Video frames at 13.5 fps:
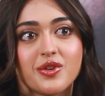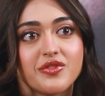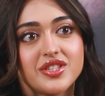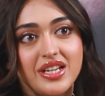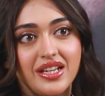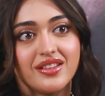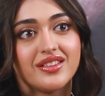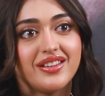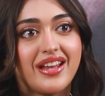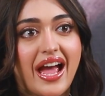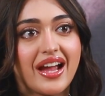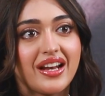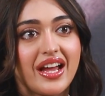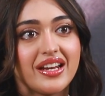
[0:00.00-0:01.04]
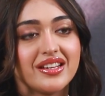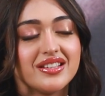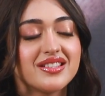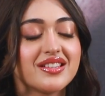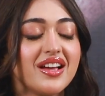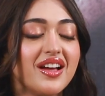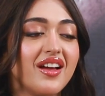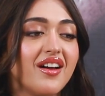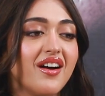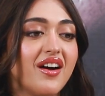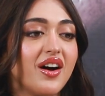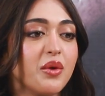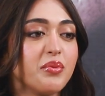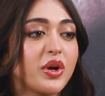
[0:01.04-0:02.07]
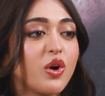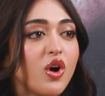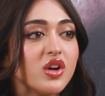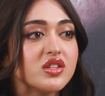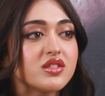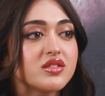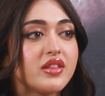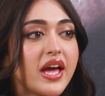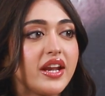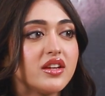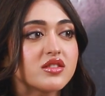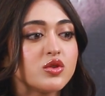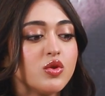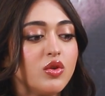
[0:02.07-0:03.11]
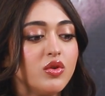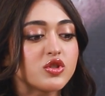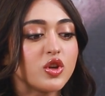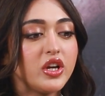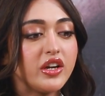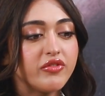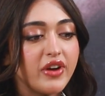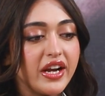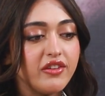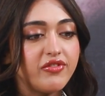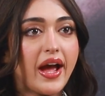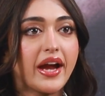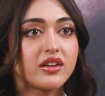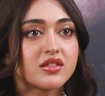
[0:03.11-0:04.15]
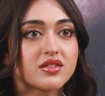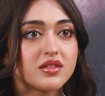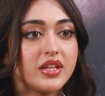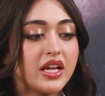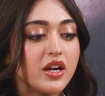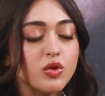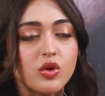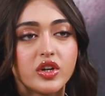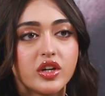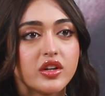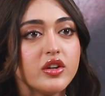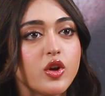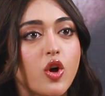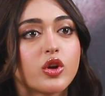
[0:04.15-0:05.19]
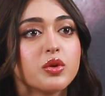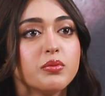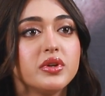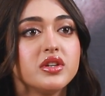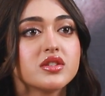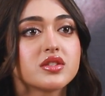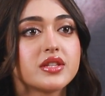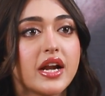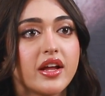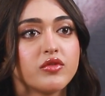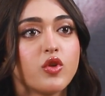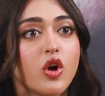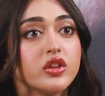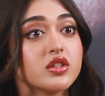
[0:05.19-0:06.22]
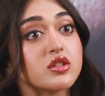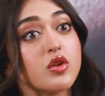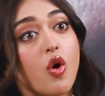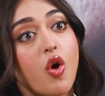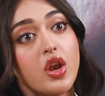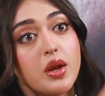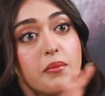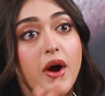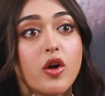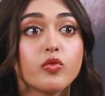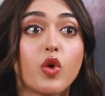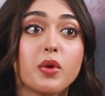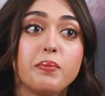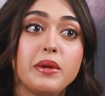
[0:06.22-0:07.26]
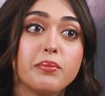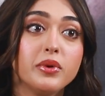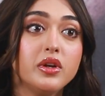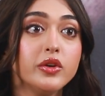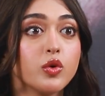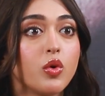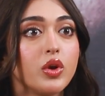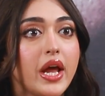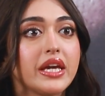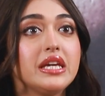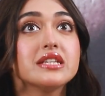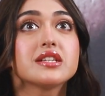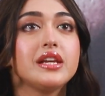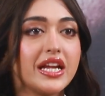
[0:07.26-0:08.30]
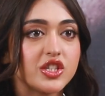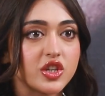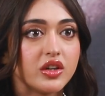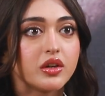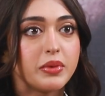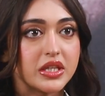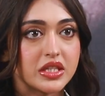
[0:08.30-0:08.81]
you have seen the tagline is. Because there is no solidified facts. There are no written documents that have gone. This is all about what people know. Like, he's a legend,